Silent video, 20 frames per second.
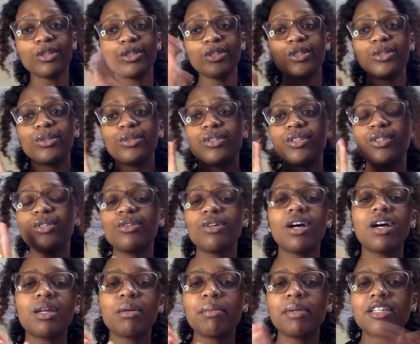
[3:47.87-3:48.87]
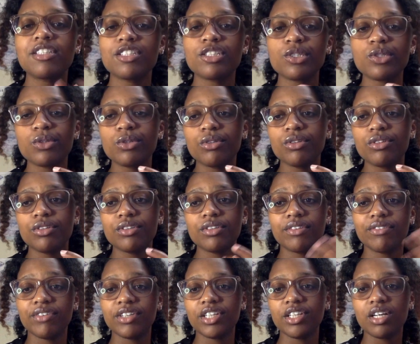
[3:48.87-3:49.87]
you the new automation tool.
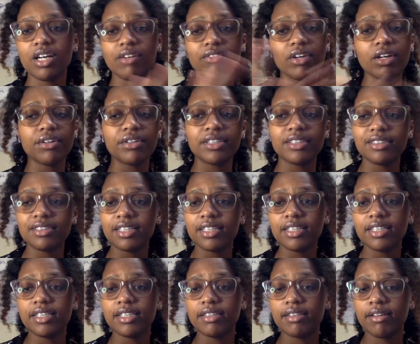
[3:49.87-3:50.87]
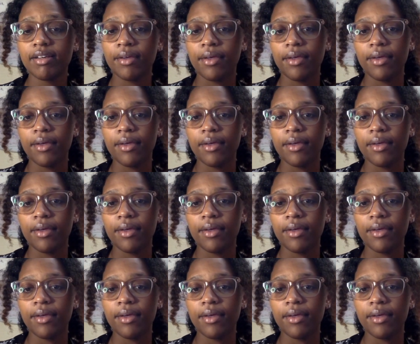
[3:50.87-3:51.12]
The video, I've already done it.